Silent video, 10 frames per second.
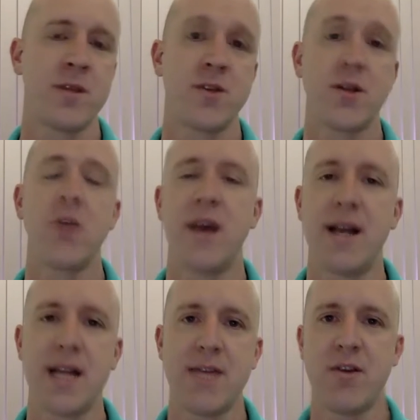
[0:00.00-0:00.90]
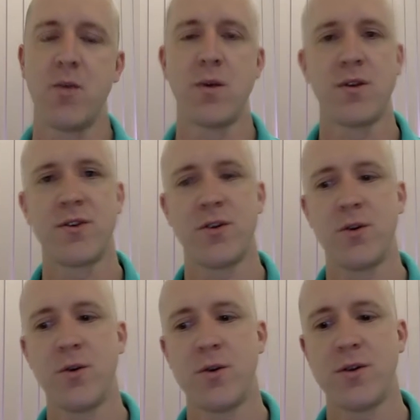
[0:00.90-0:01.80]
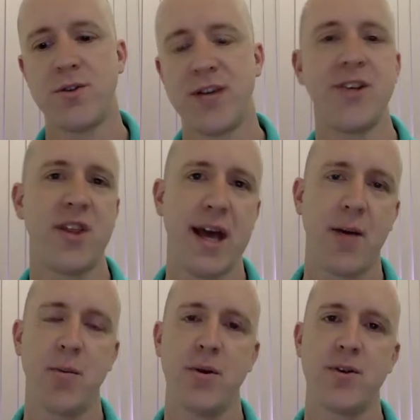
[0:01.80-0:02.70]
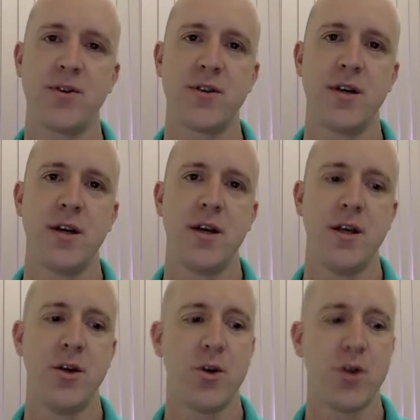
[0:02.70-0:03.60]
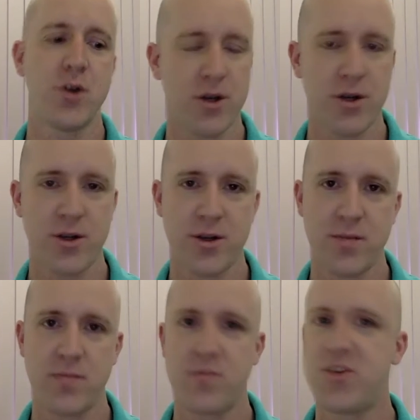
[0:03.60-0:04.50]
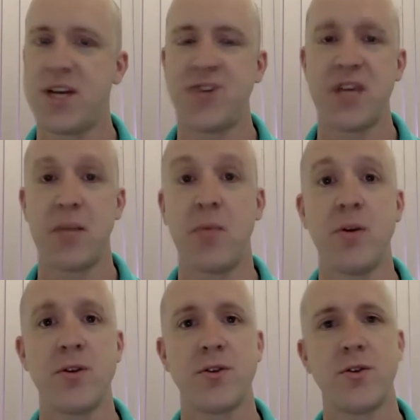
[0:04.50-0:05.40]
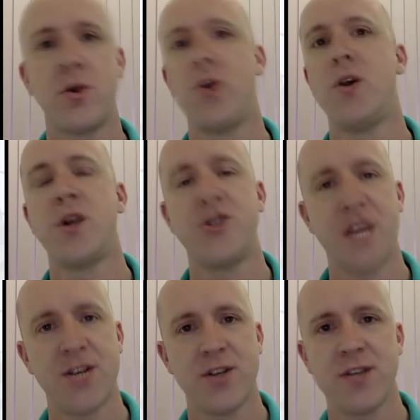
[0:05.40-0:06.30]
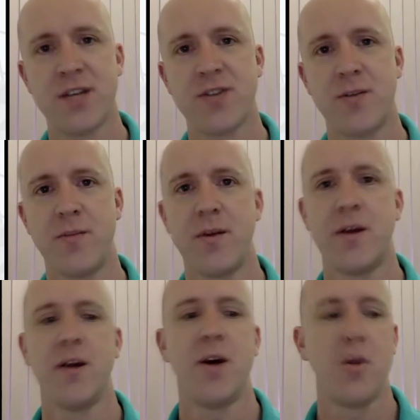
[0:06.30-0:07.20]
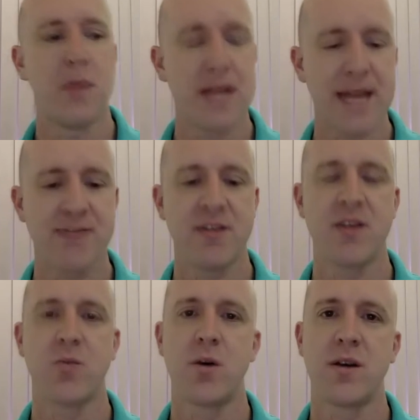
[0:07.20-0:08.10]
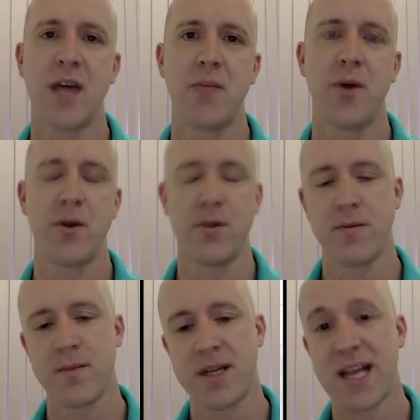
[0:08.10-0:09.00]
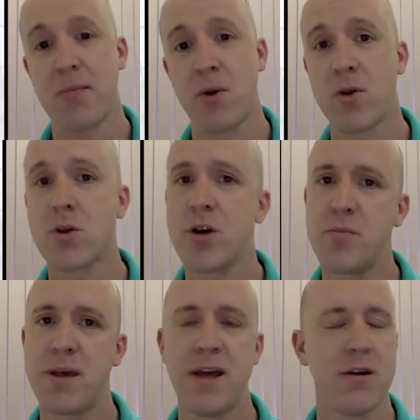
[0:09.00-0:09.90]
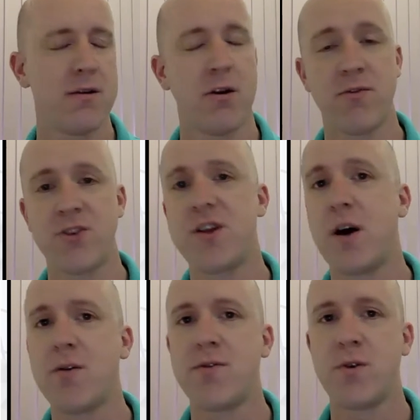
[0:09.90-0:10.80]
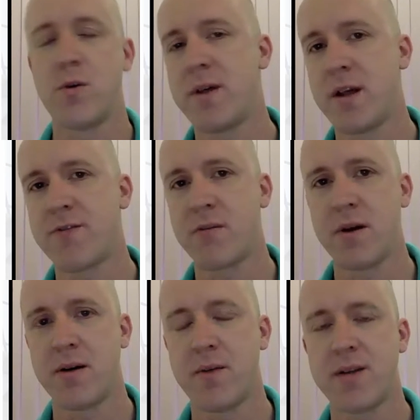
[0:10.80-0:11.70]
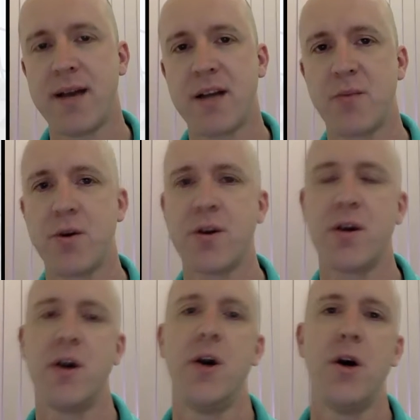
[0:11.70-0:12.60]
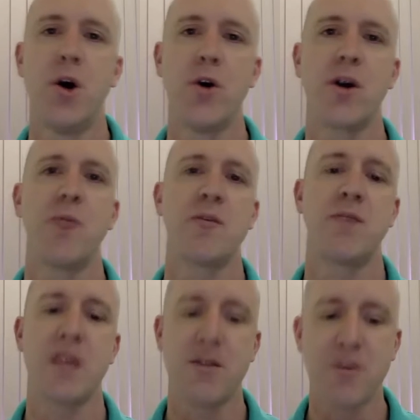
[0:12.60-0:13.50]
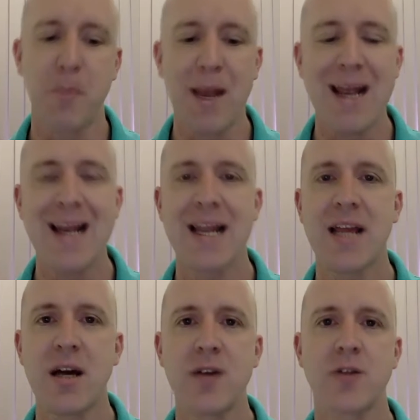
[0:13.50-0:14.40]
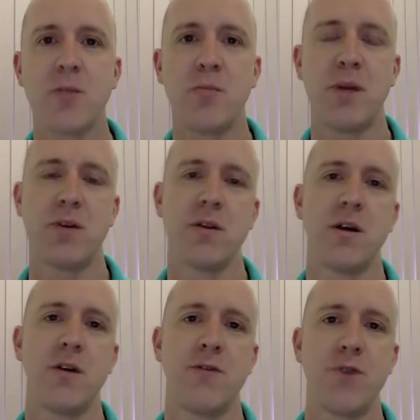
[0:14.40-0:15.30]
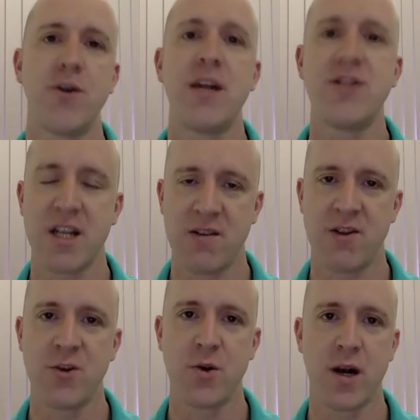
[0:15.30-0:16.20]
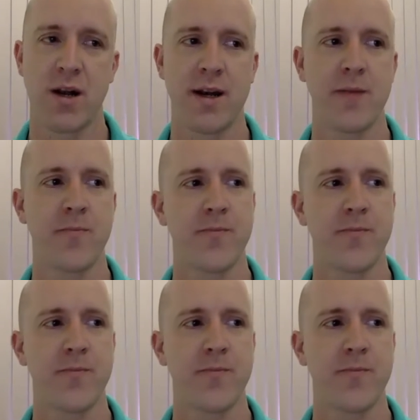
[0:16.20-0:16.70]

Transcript: So that if you want to change the outputs, you could change the inputs, or you could change the system. But it gives you this working model. And that model could be off the shelf or you know from a, a textbook, or it could be something you've completely custom built for each individual client.